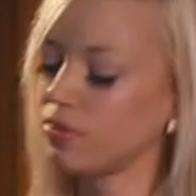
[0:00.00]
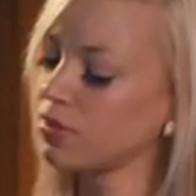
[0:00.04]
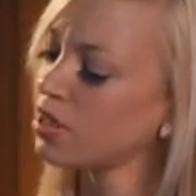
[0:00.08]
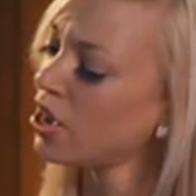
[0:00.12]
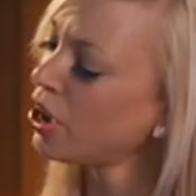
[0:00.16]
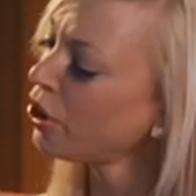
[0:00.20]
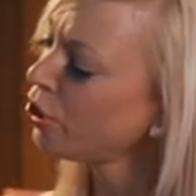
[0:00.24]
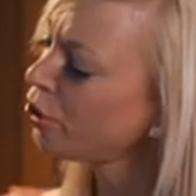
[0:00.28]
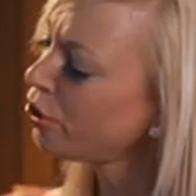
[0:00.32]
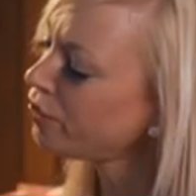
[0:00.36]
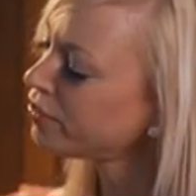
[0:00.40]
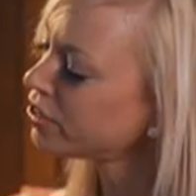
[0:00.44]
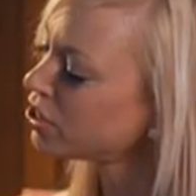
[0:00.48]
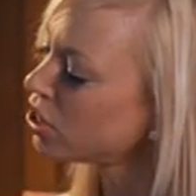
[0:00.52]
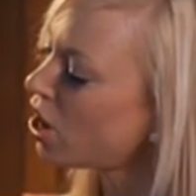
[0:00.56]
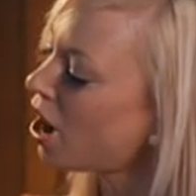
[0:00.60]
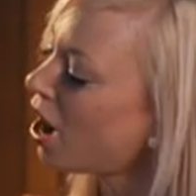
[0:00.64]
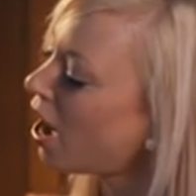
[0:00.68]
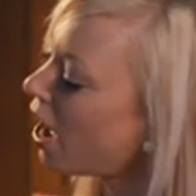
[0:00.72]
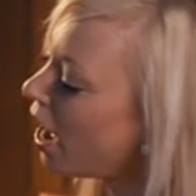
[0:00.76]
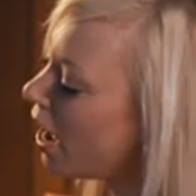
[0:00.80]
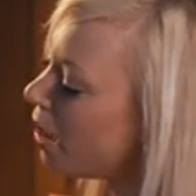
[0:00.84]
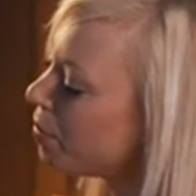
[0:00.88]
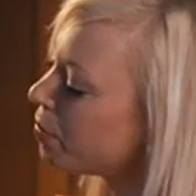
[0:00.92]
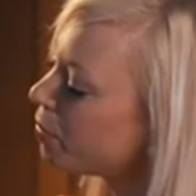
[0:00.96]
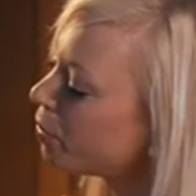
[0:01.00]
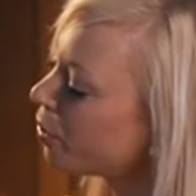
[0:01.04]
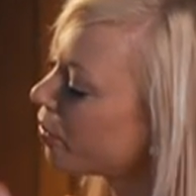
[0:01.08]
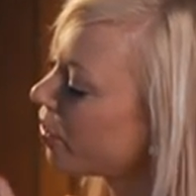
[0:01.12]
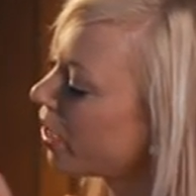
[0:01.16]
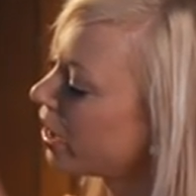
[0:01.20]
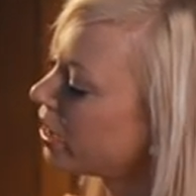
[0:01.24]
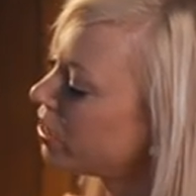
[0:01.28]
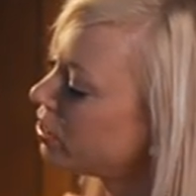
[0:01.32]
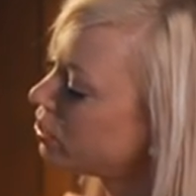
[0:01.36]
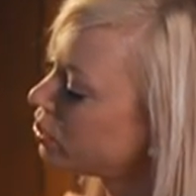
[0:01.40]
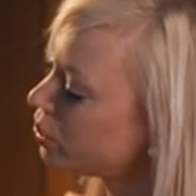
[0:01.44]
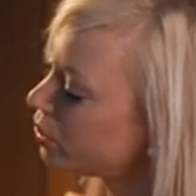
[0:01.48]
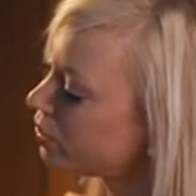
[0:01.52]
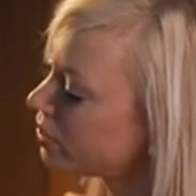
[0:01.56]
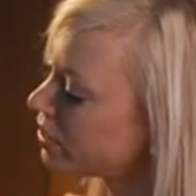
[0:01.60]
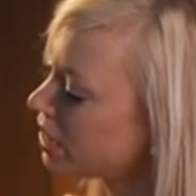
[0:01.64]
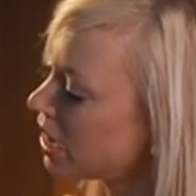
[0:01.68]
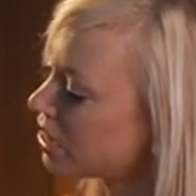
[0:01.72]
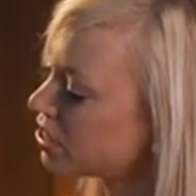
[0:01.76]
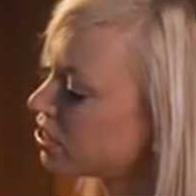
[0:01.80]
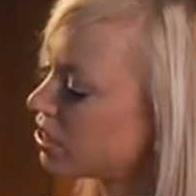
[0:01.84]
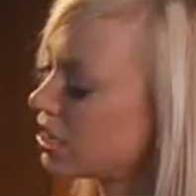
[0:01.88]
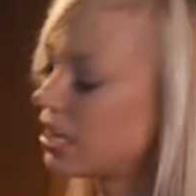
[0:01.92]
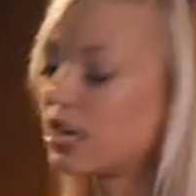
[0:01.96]
And over time, what they can do is
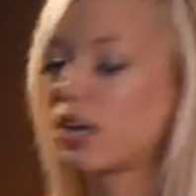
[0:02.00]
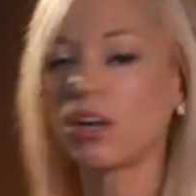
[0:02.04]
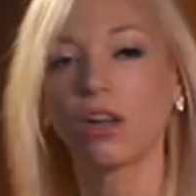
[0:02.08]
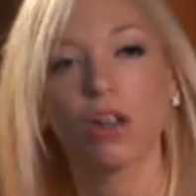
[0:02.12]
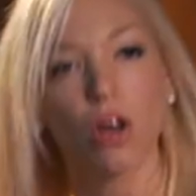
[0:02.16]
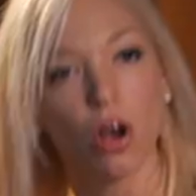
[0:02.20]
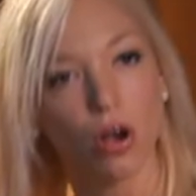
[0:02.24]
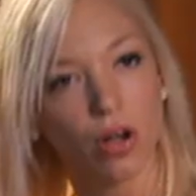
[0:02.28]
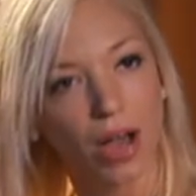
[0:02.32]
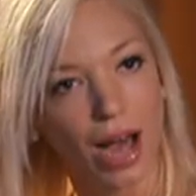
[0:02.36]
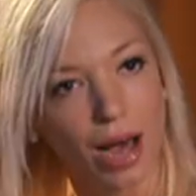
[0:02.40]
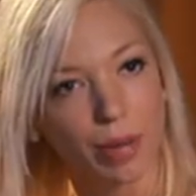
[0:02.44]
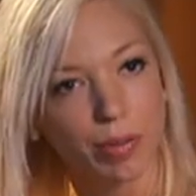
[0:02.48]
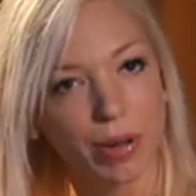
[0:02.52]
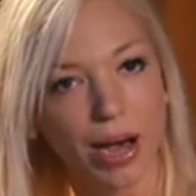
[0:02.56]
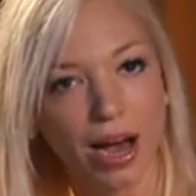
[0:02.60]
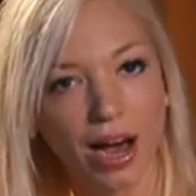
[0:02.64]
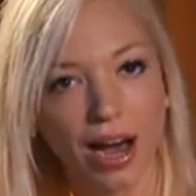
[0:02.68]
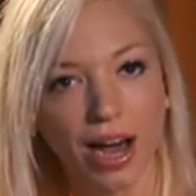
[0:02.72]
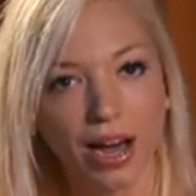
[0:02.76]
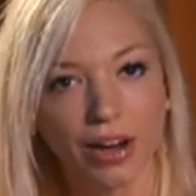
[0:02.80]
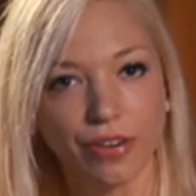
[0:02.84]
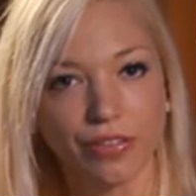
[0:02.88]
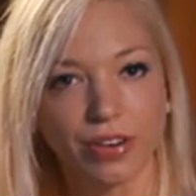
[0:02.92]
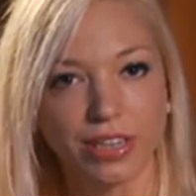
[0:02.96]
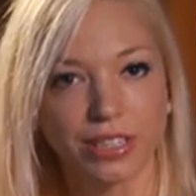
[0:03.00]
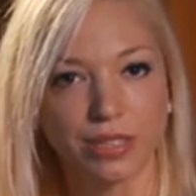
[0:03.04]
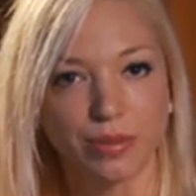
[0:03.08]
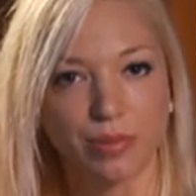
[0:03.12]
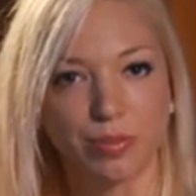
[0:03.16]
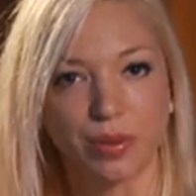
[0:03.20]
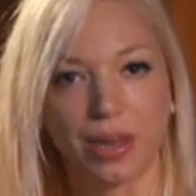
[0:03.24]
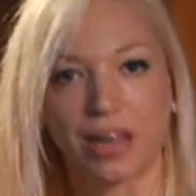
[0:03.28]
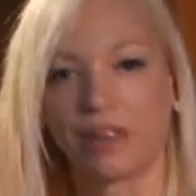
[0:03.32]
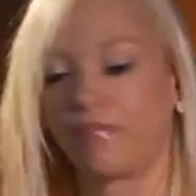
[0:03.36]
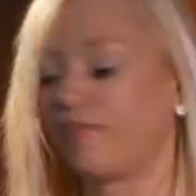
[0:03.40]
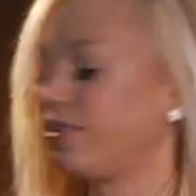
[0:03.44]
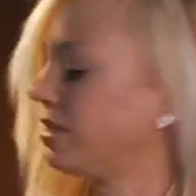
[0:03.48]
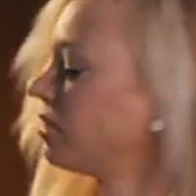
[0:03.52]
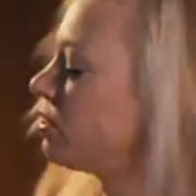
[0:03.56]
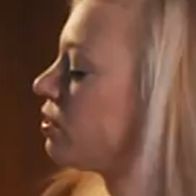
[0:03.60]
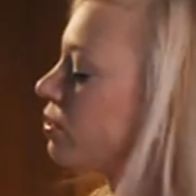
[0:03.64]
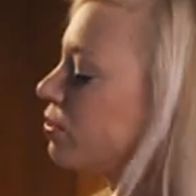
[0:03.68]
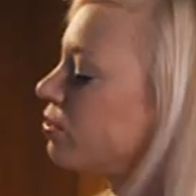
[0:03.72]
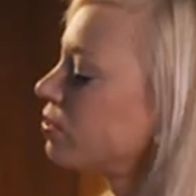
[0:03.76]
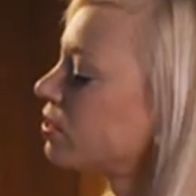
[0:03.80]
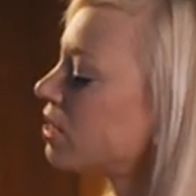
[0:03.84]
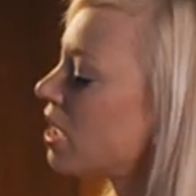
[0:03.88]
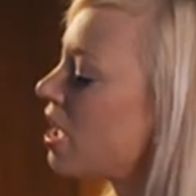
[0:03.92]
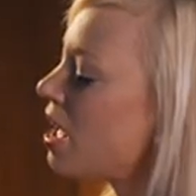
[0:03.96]
actually clog up our arteries and blood
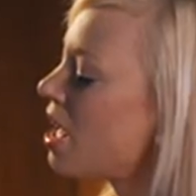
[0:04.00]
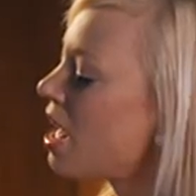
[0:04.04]
vessels.